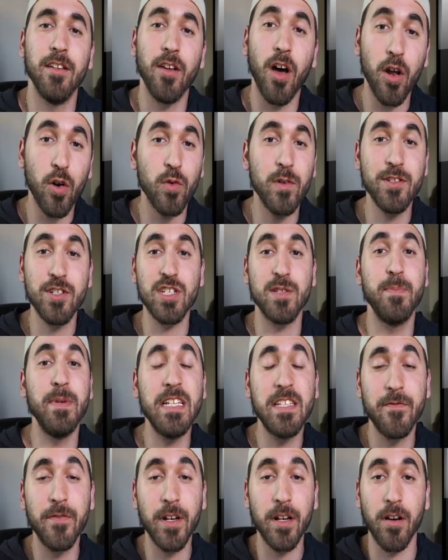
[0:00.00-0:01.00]
not only just
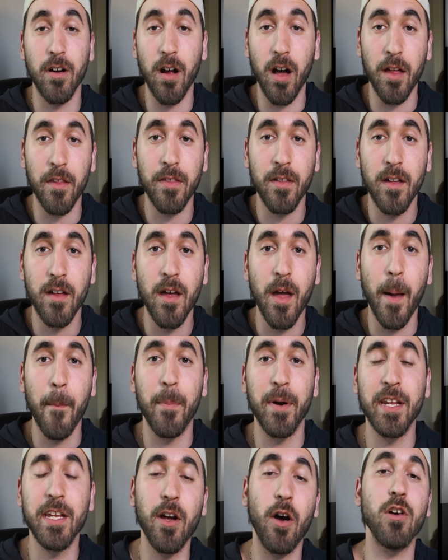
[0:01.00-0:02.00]
beats Vigoroth,
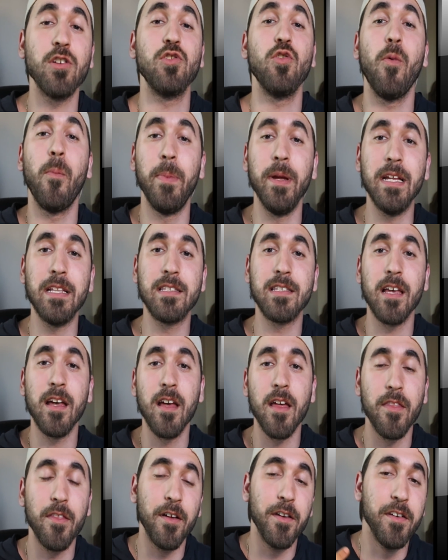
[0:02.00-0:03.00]
but he also beats
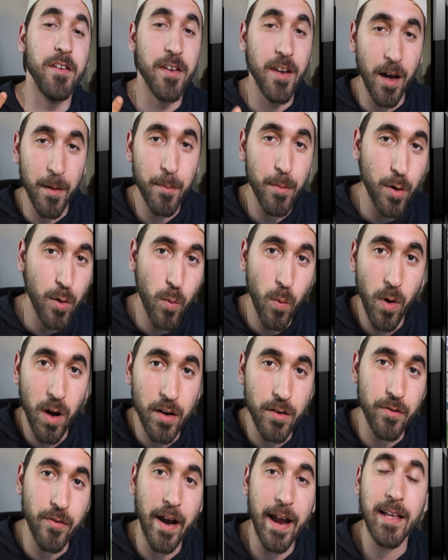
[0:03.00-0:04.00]
the
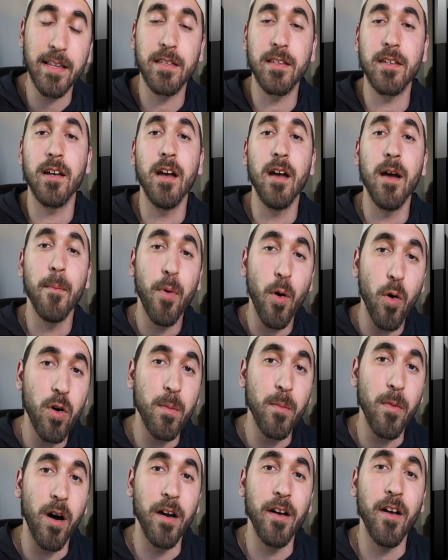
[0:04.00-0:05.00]
#1 ranked
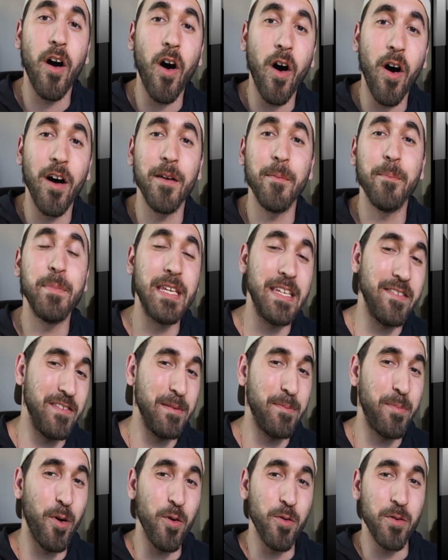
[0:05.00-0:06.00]
Pokemon on
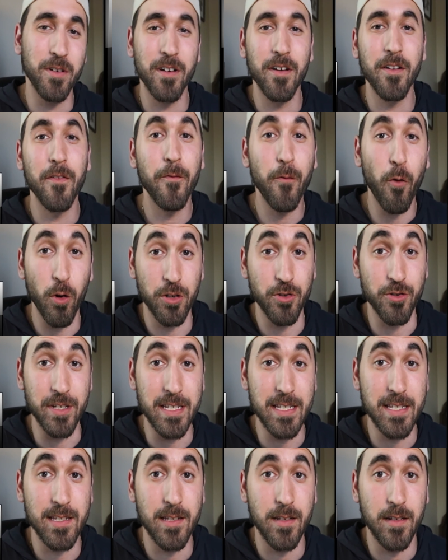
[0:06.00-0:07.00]
PVPoke,
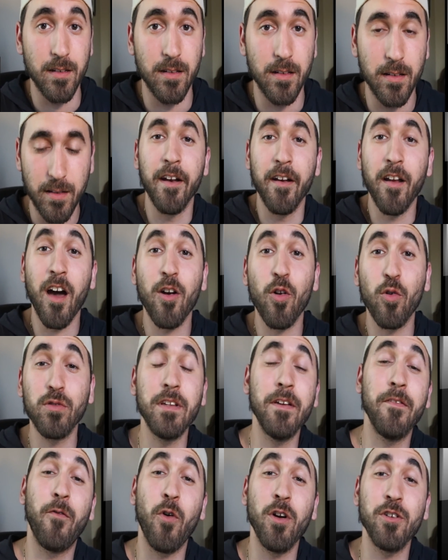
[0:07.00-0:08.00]
Fortress. And not
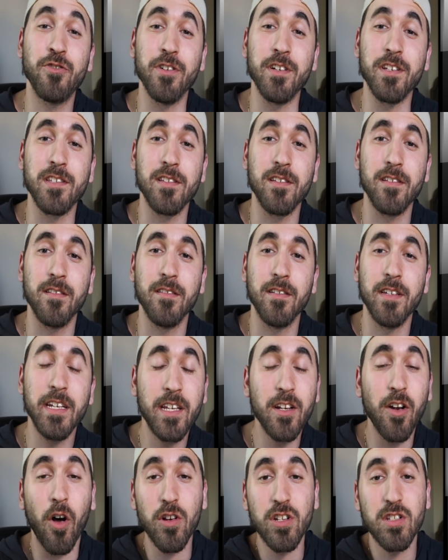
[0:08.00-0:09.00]
only Fortress, he
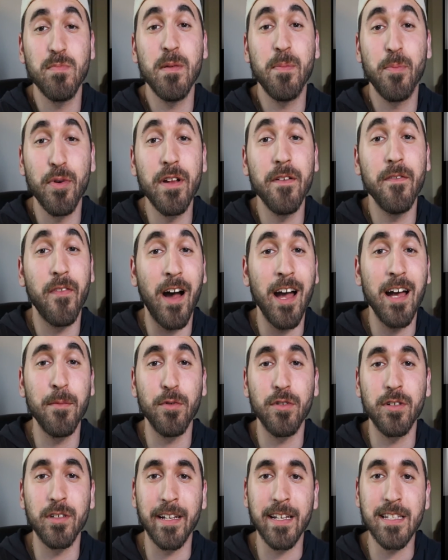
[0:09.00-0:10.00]
can also be pretty
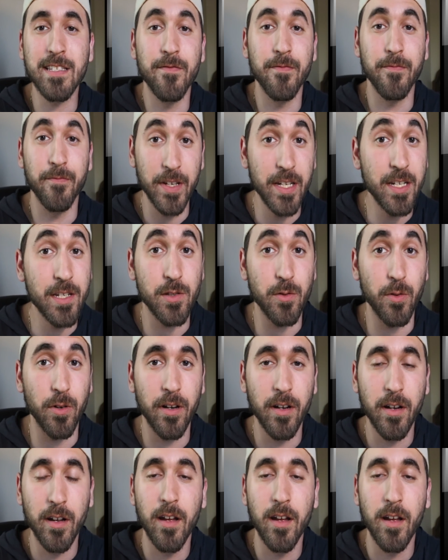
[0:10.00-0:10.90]
viable against Venusaur.